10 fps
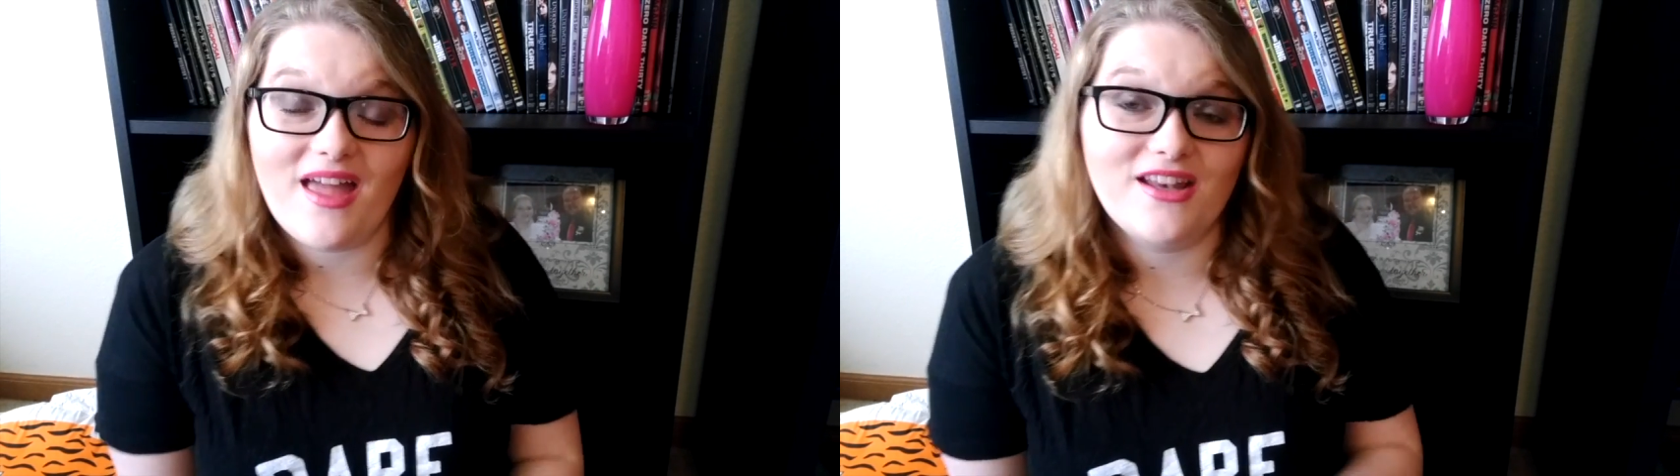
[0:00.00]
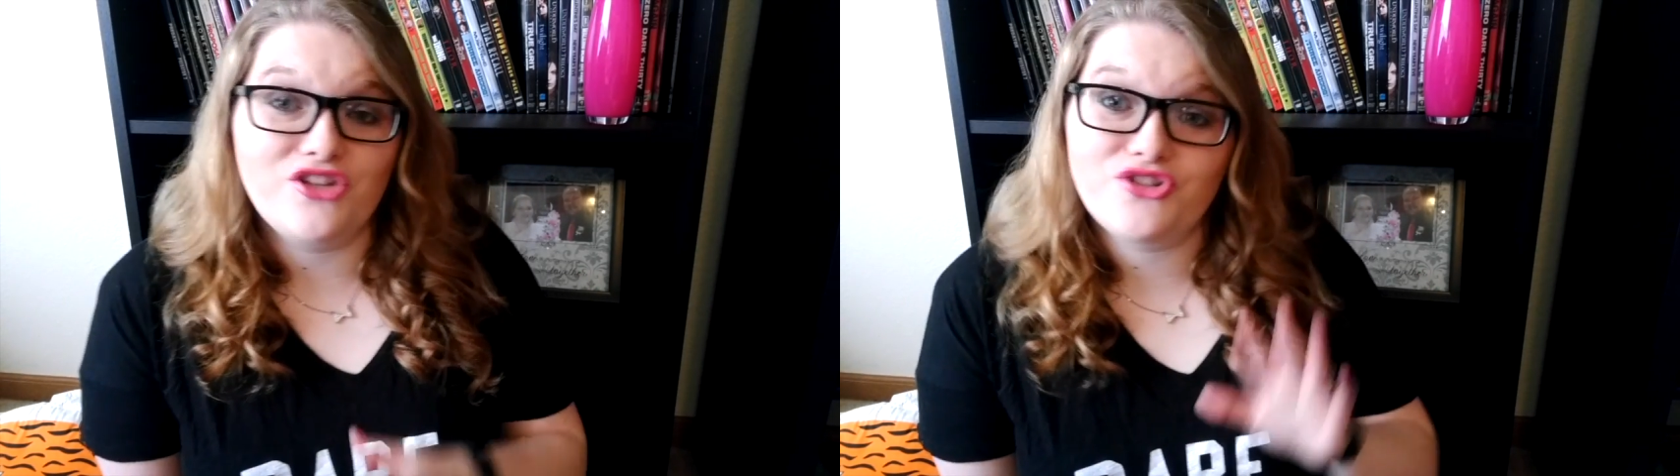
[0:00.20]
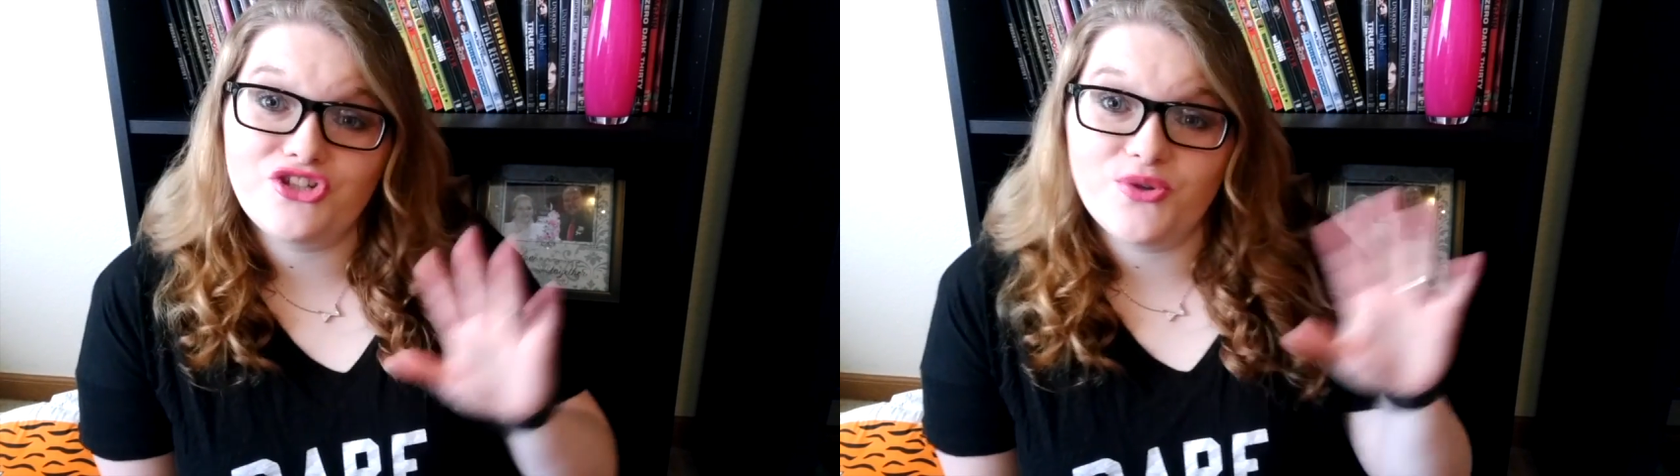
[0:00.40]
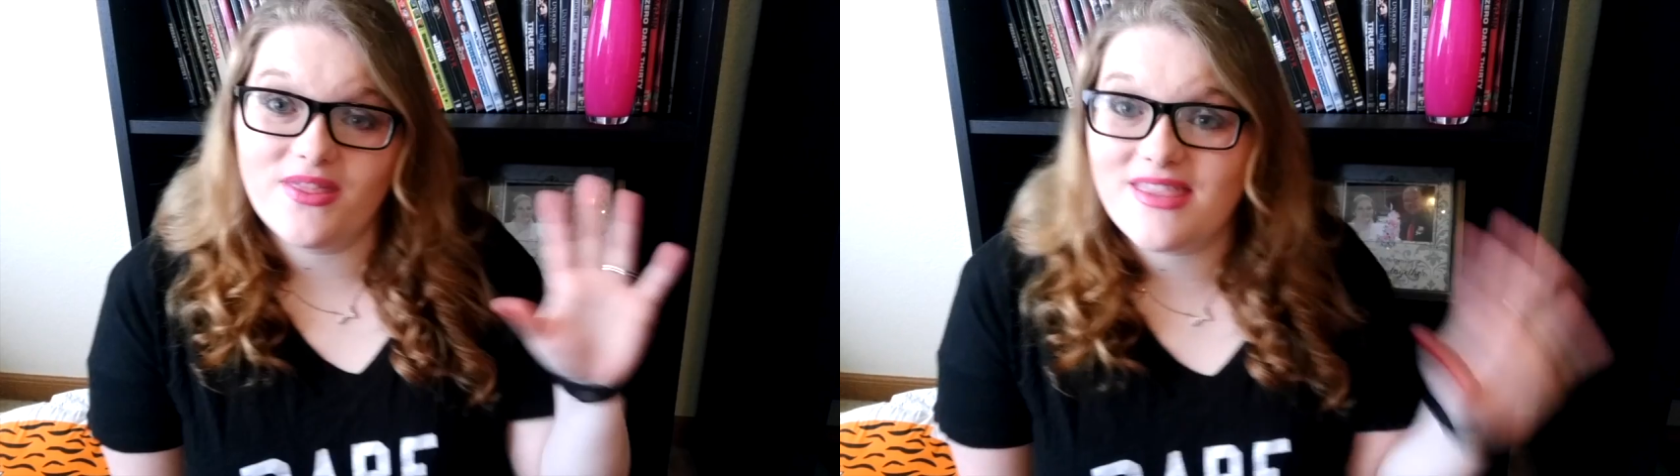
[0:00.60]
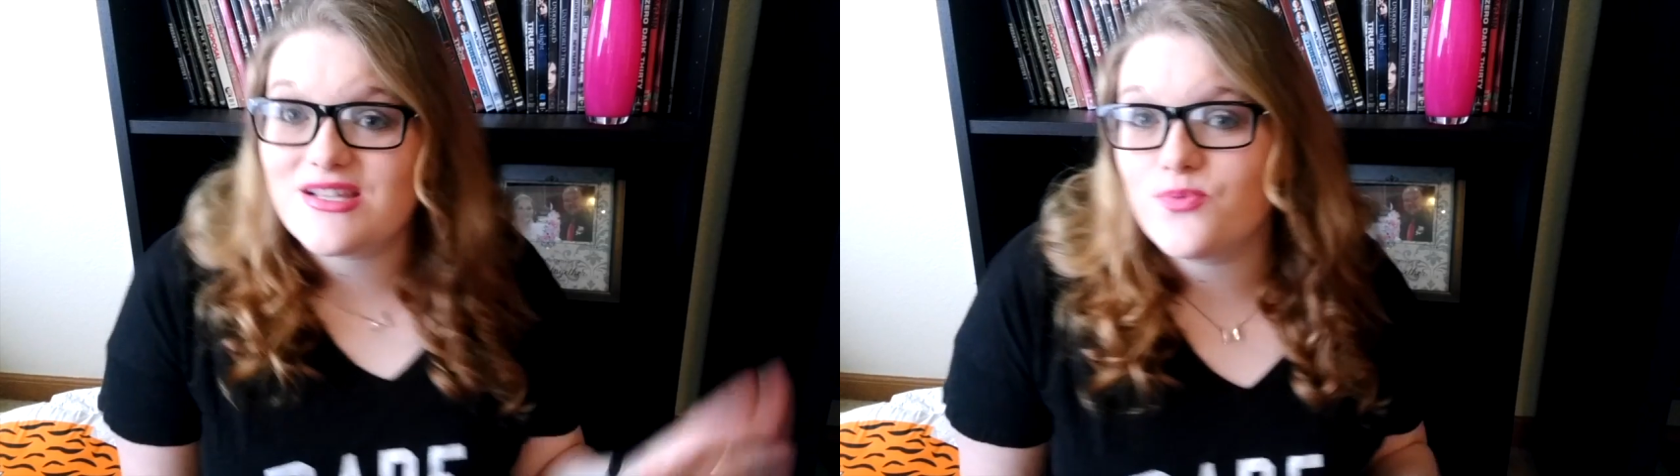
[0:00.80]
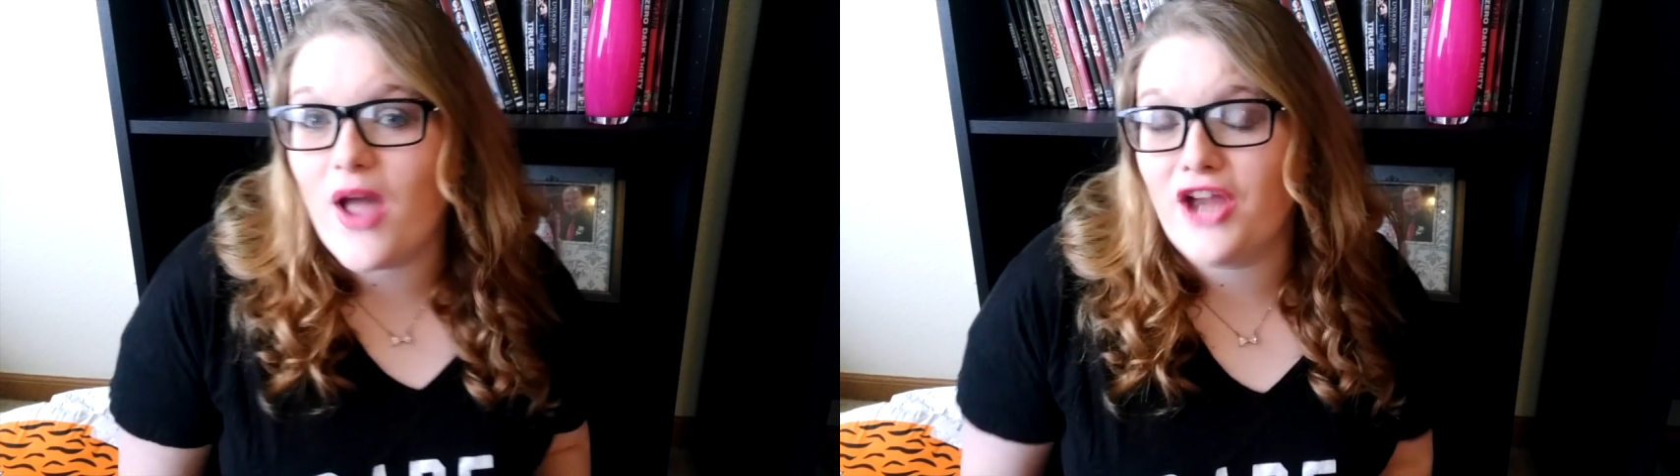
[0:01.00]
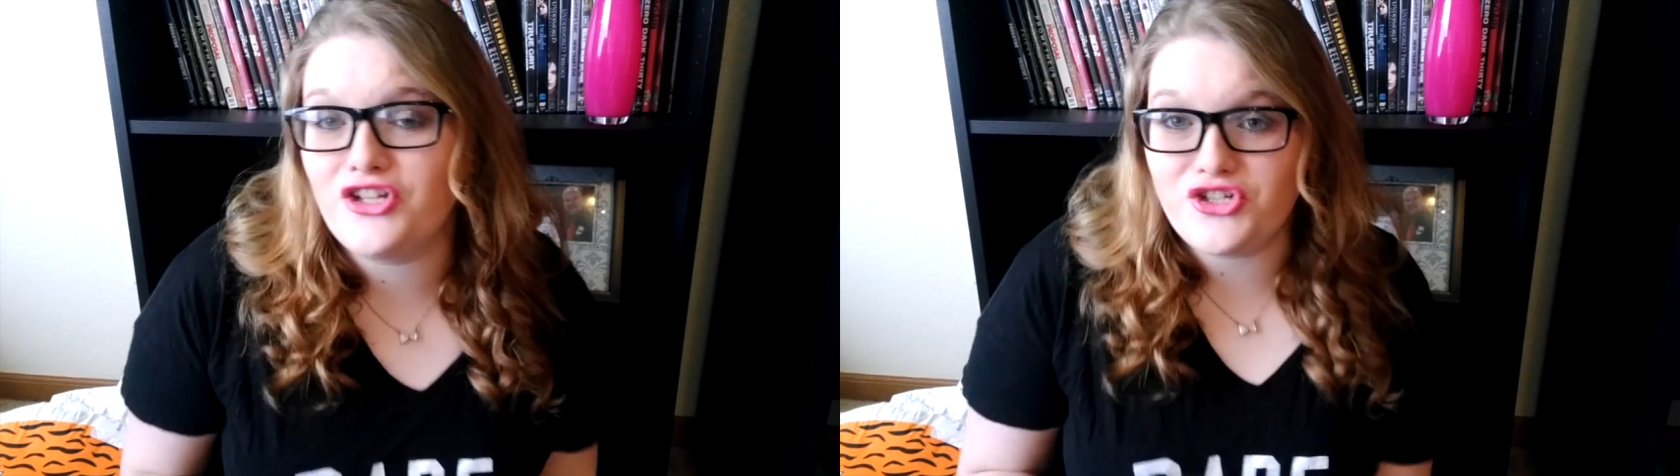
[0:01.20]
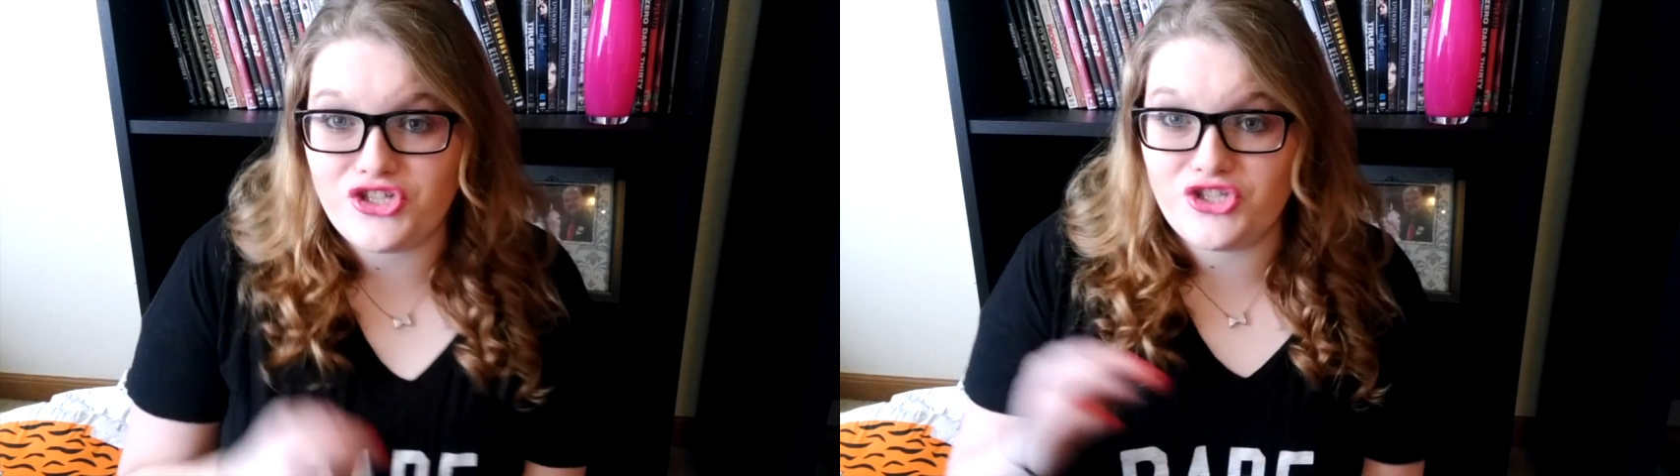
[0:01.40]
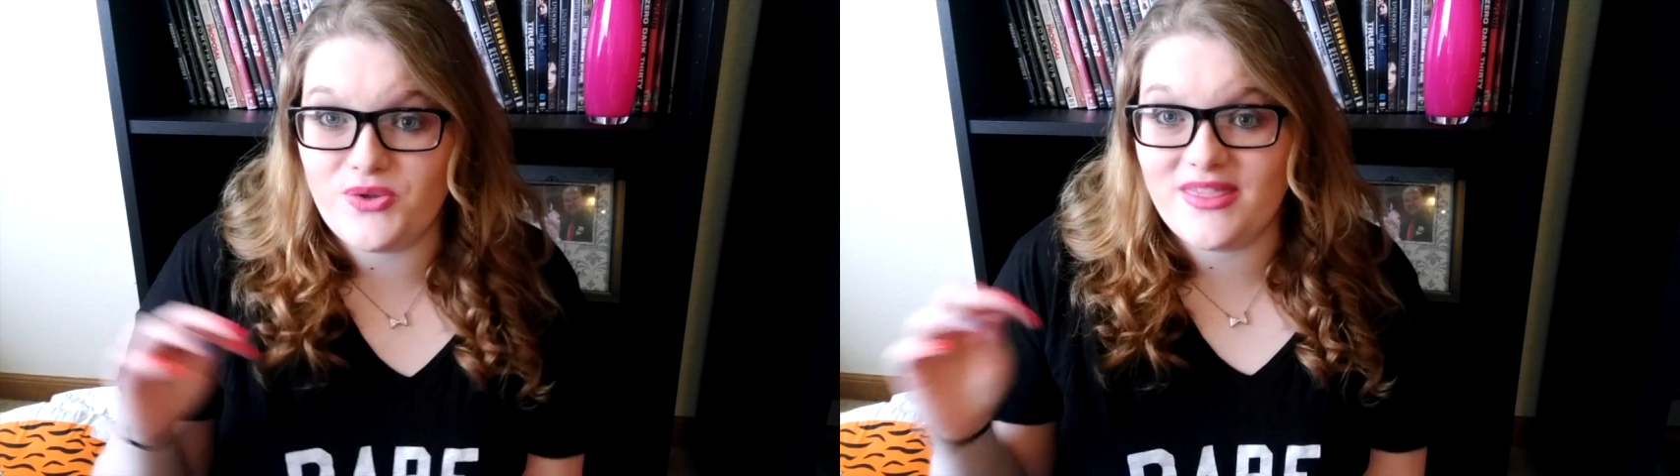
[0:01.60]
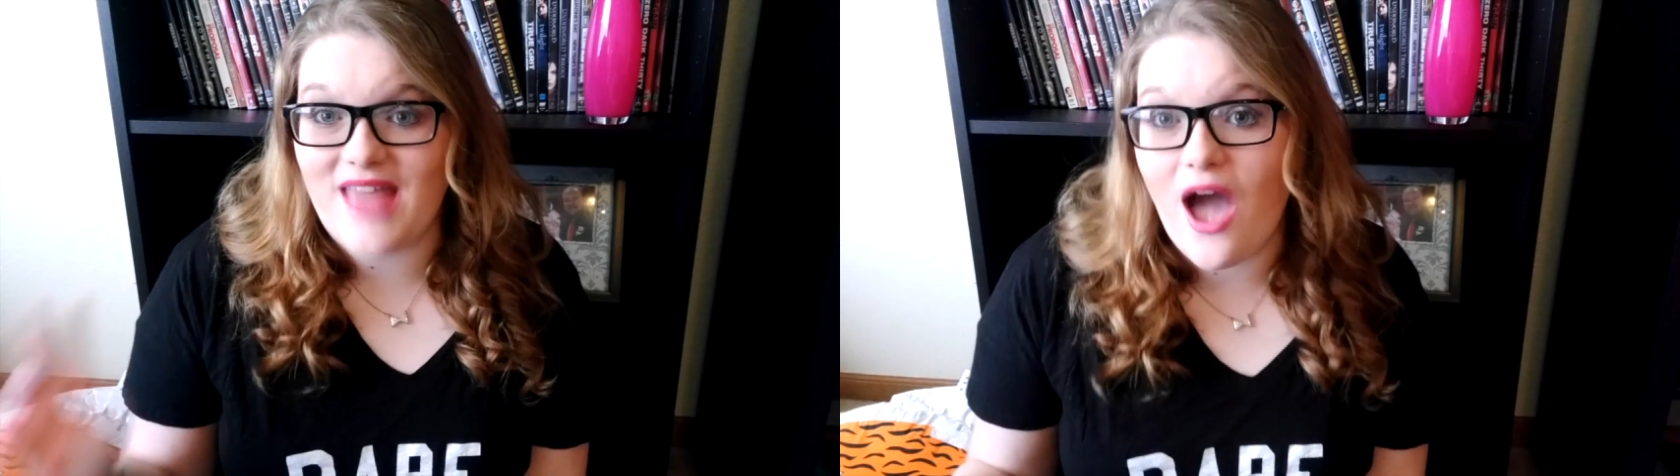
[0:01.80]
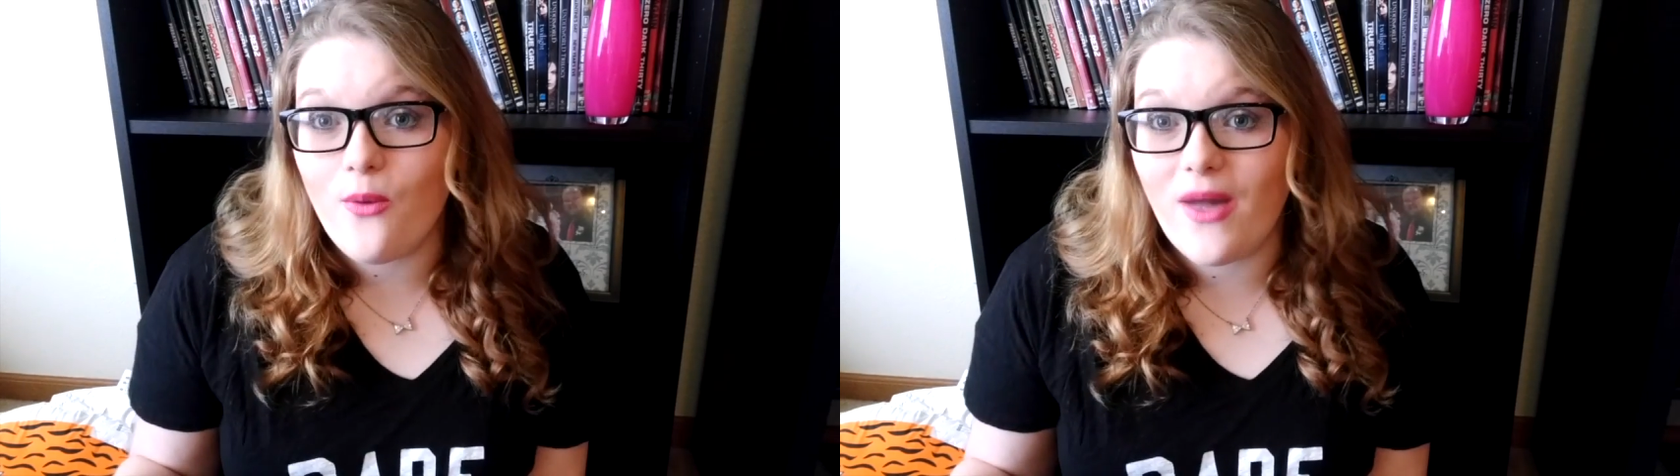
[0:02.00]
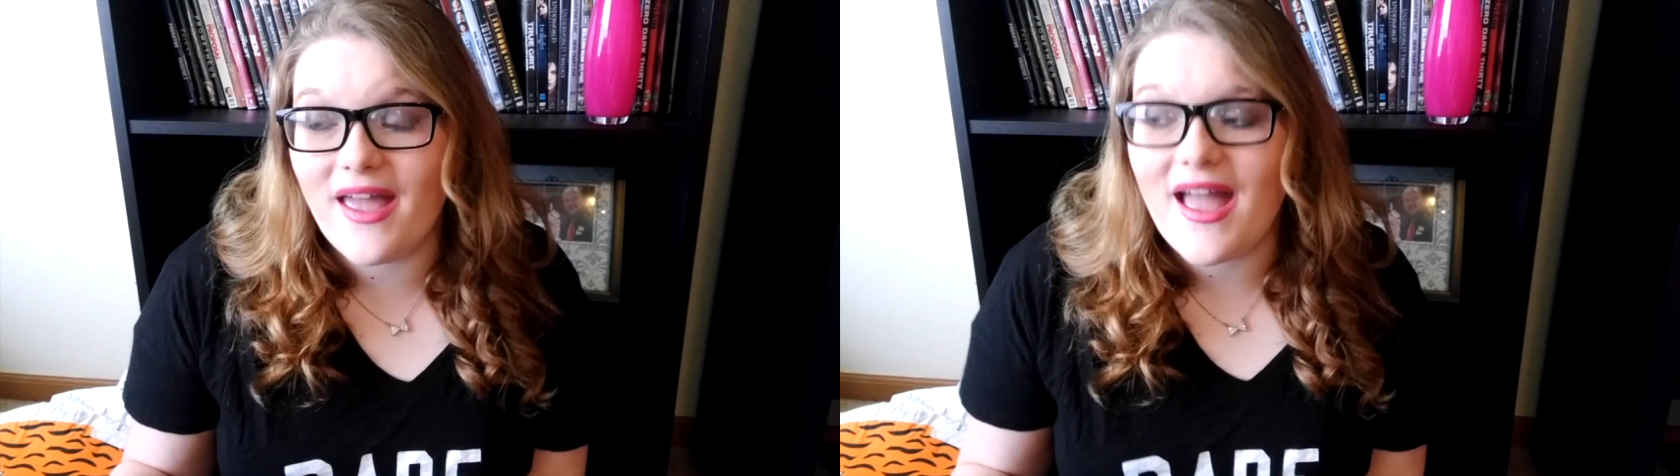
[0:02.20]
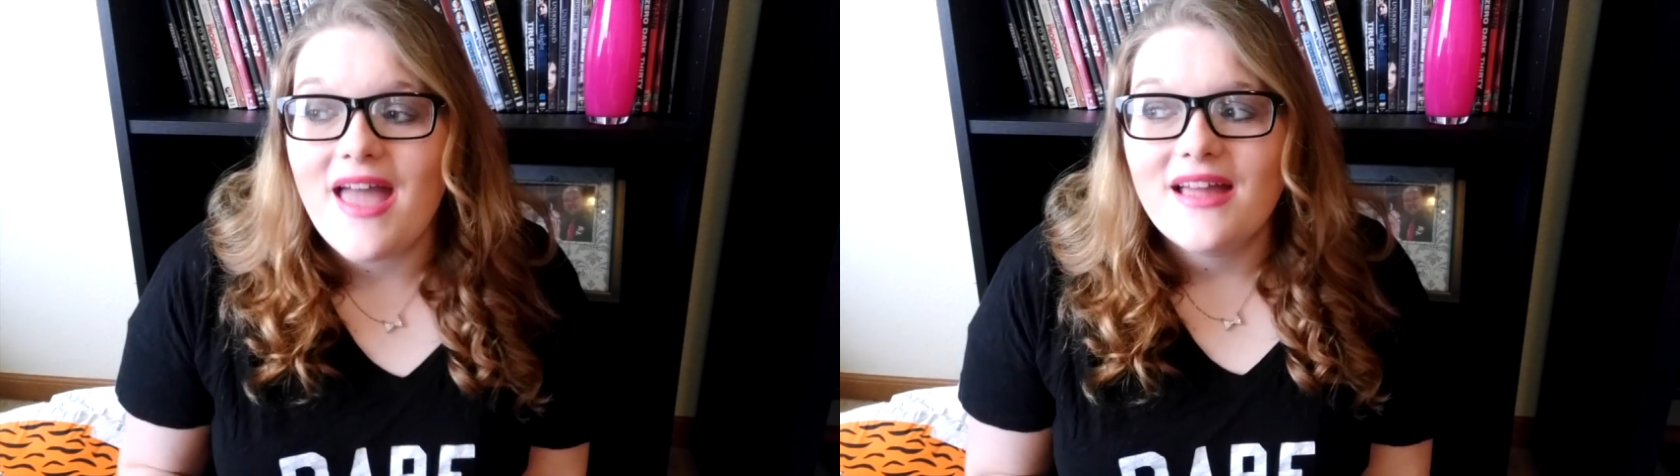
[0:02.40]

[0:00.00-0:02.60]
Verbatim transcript: that you should do it this way or you should do it that way.